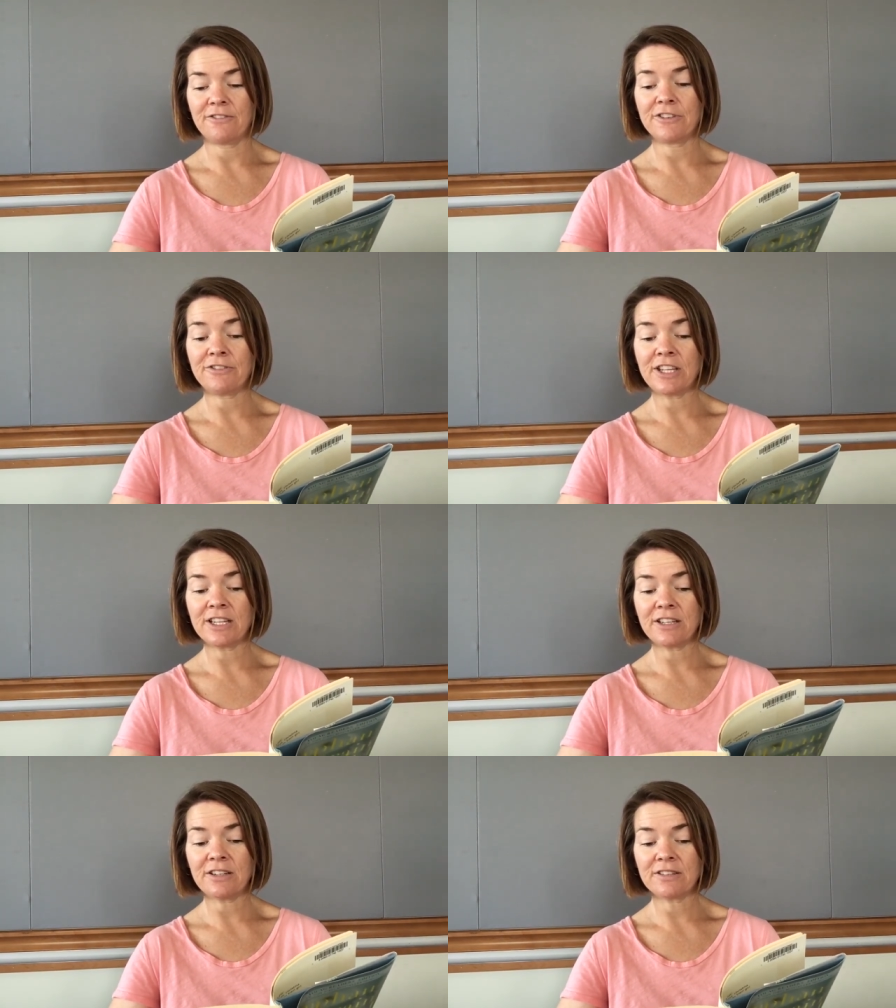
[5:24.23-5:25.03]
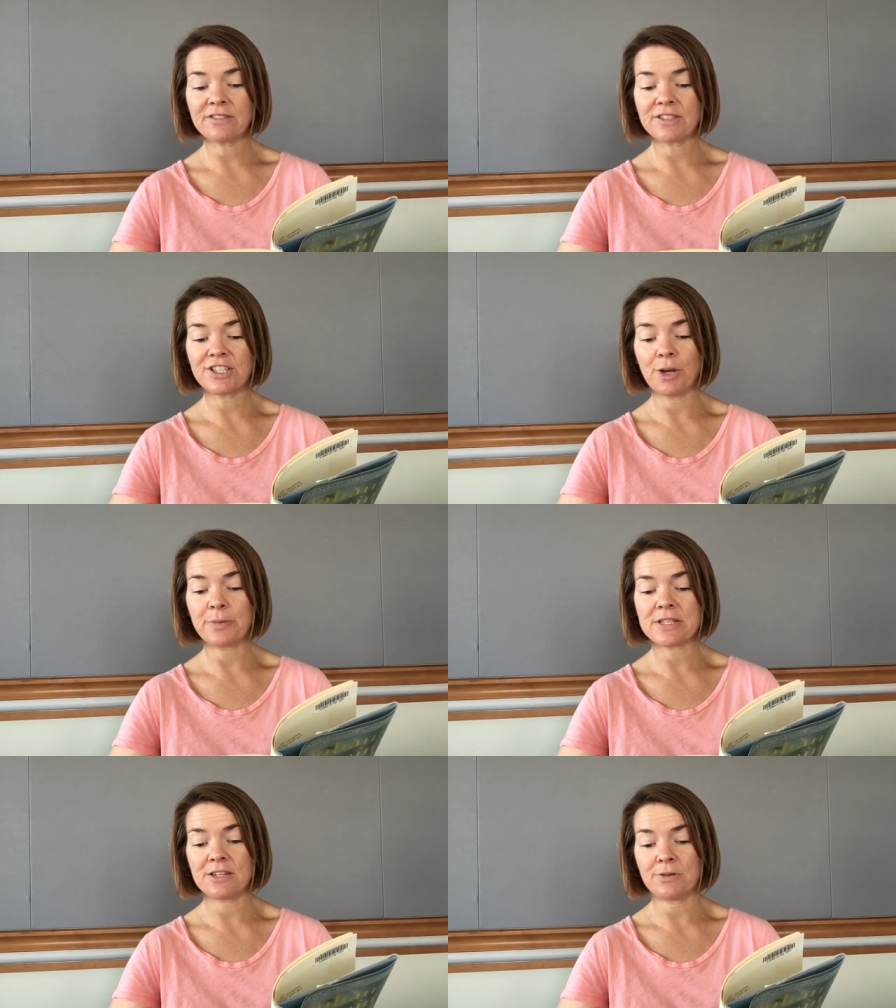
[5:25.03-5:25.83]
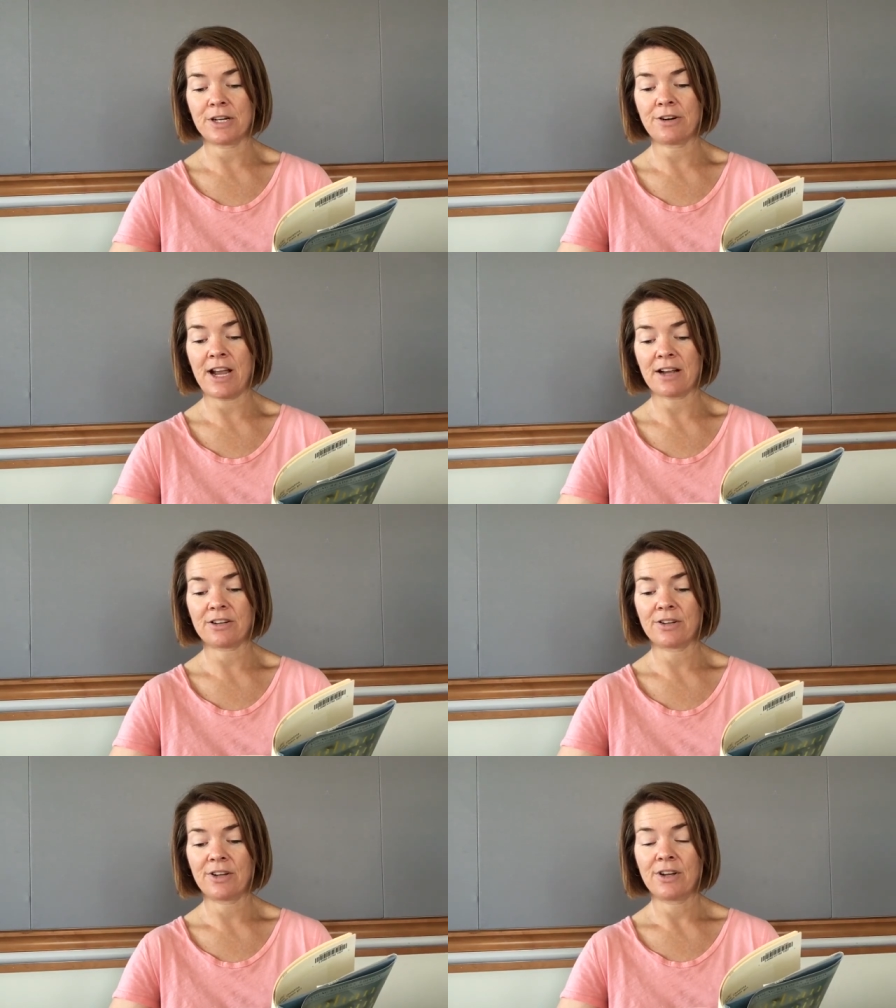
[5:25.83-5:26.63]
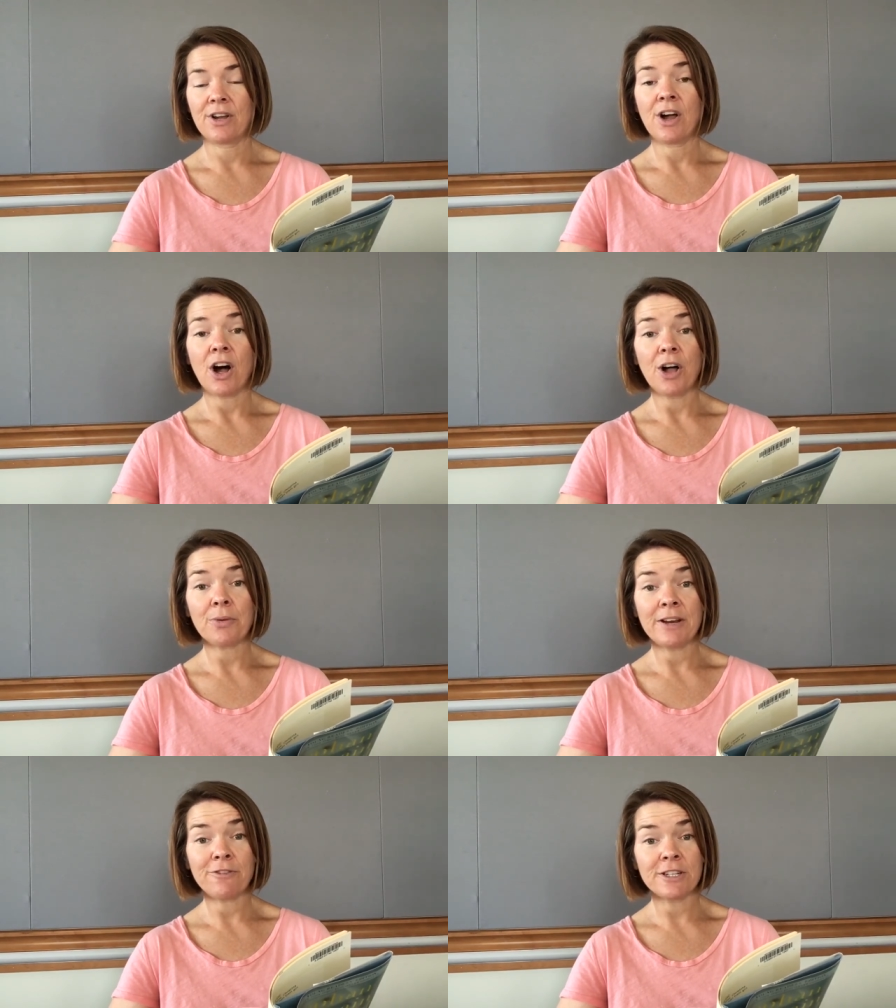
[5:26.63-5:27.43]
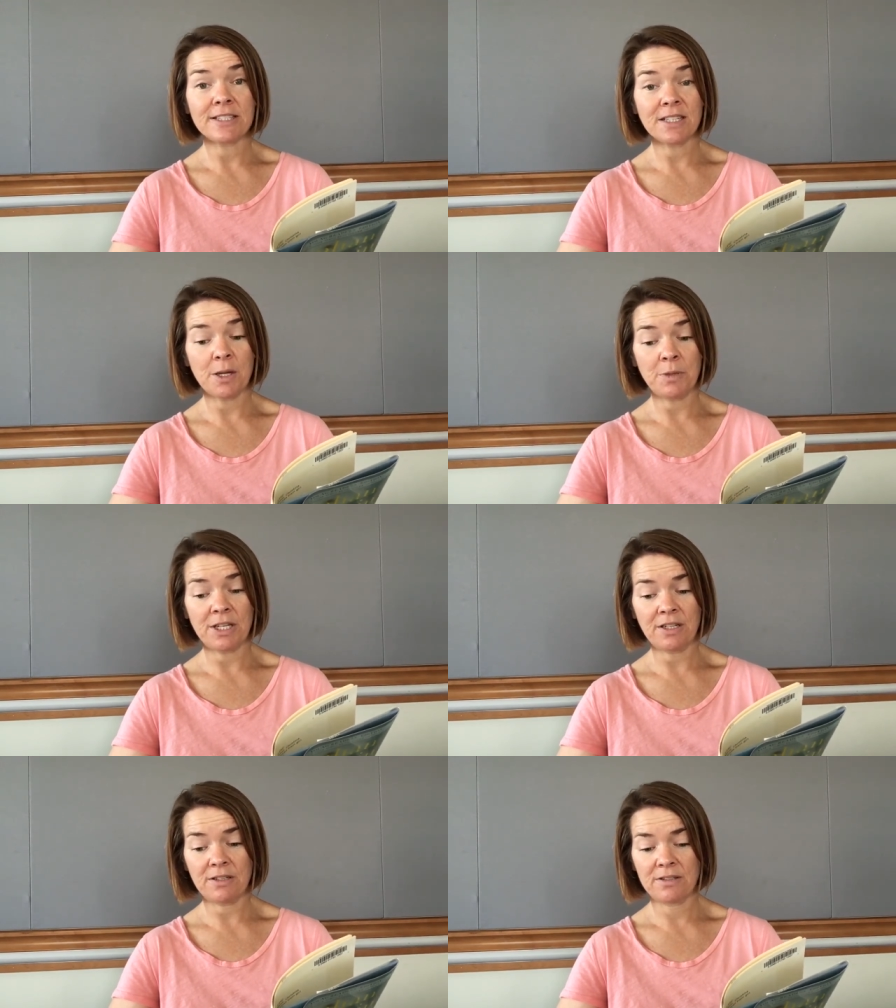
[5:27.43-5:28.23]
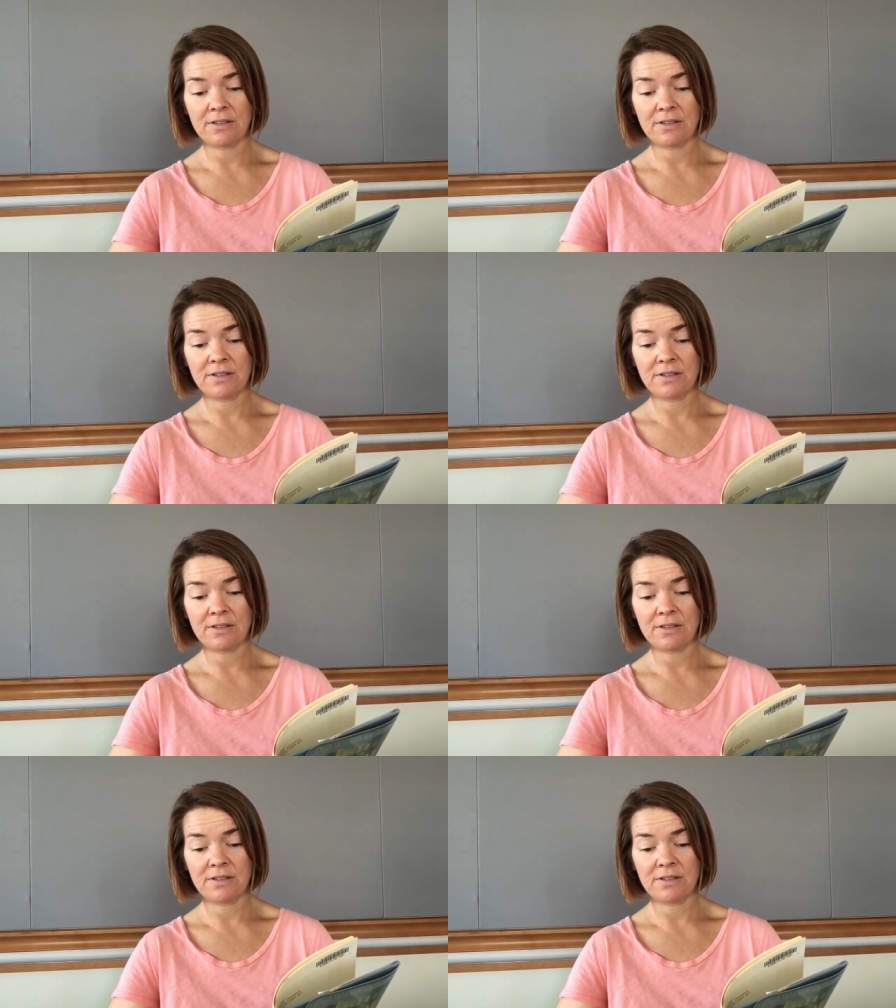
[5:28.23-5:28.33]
Vivian? She opens the door a crack. All right for us to come in?